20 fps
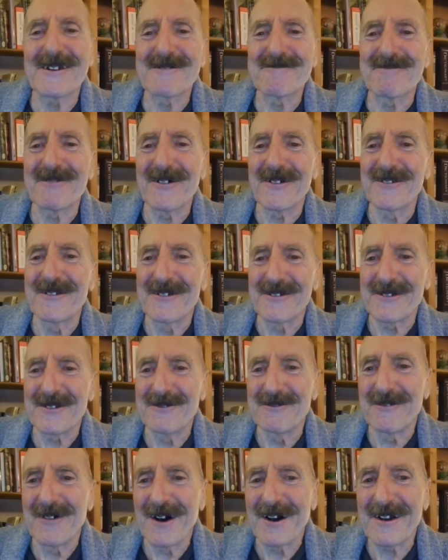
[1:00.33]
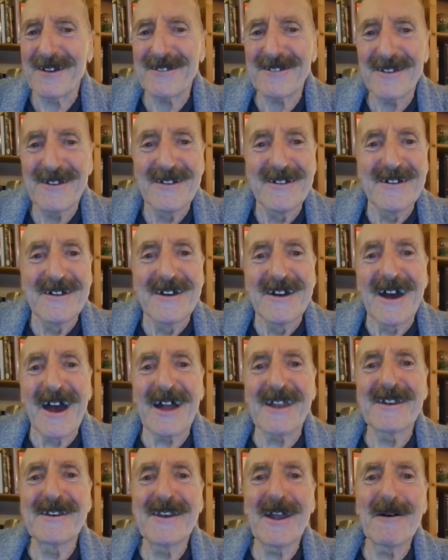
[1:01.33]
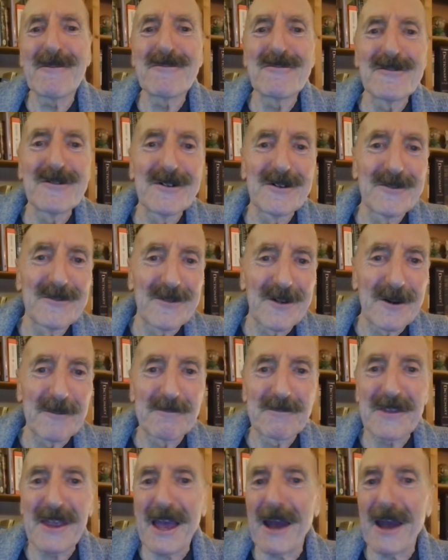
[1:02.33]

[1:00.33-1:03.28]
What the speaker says: upon this advice, and a number of